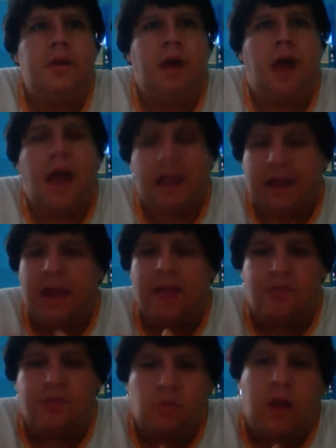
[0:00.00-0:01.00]
I
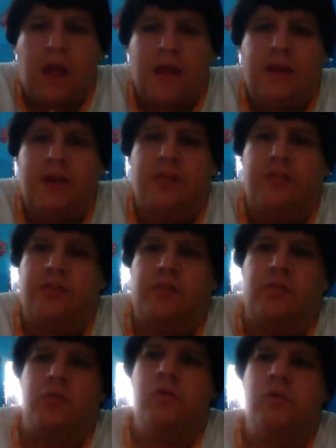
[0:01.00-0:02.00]
can't do what I need to
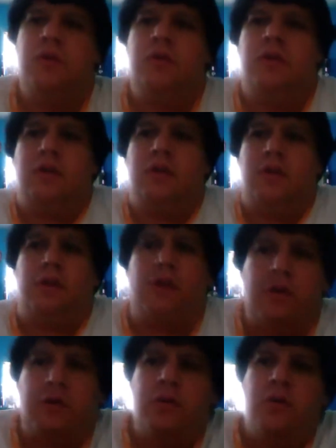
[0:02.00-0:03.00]
do, you
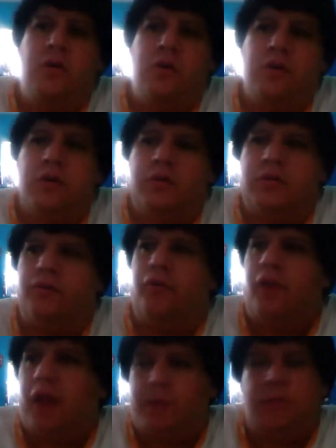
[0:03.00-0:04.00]
know, just for
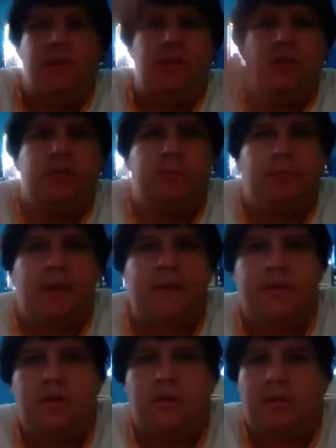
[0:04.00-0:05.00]
him to play
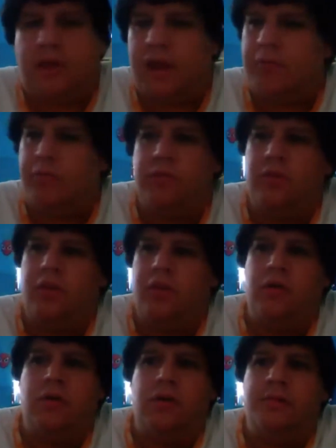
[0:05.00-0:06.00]
video games, you
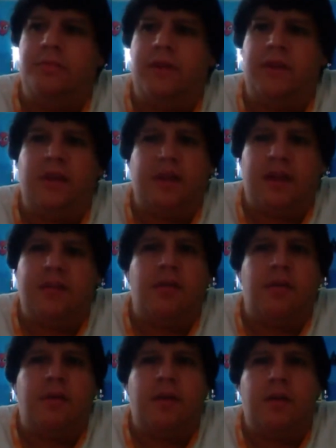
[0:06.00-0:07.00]
know. It gets
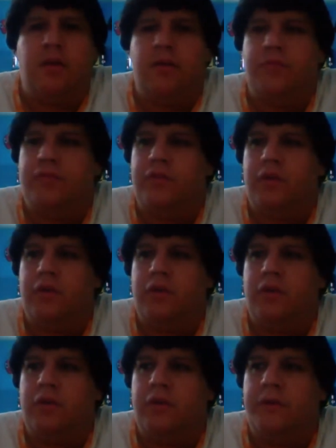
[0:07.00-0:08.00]
on my nerves, you
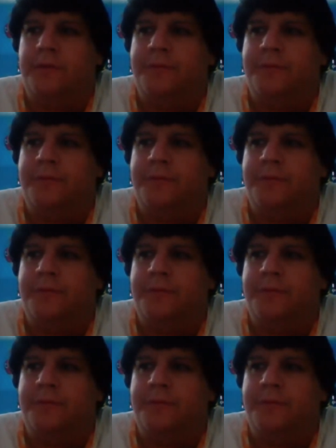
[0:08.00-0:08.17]
know.